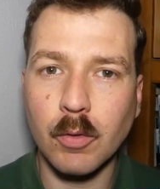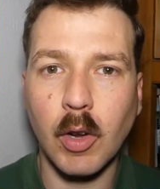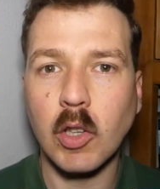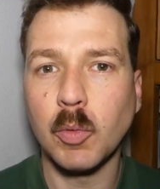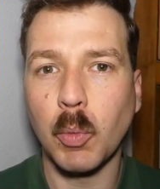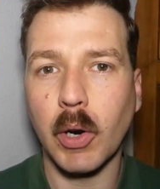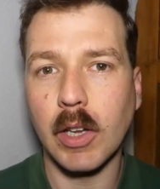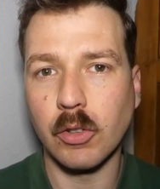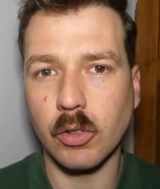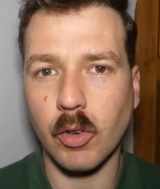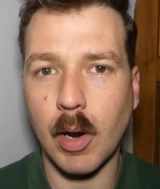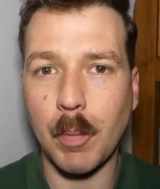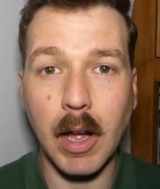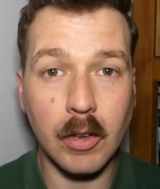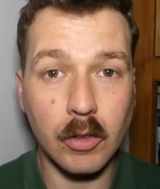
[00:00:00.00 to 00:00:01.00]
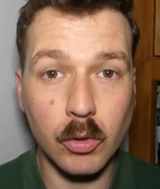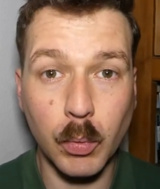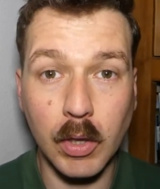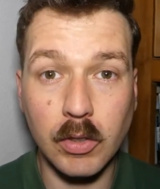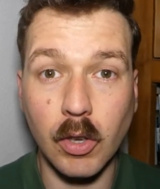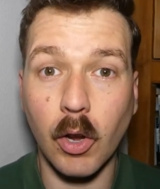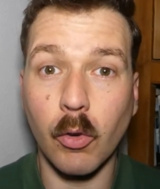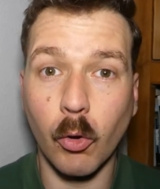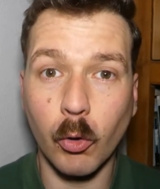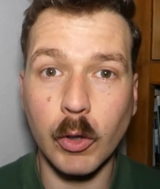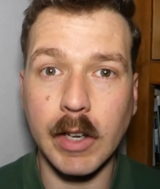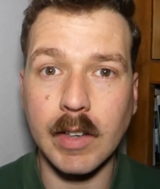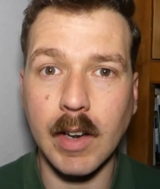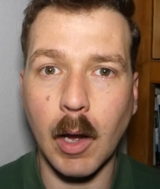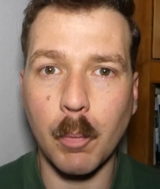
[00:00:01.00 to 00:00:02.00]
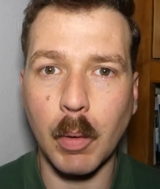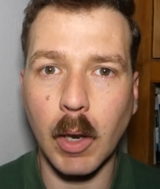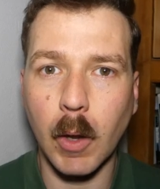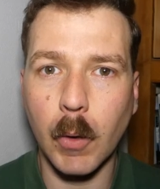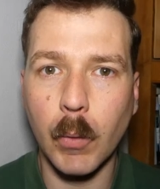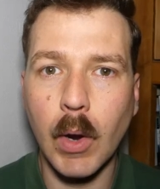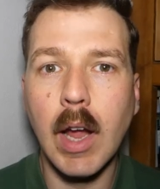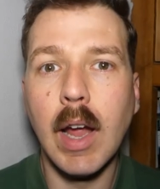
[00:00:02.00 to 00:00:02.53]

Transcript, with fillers: Facebook, Instagram and Twitter are all linked down below.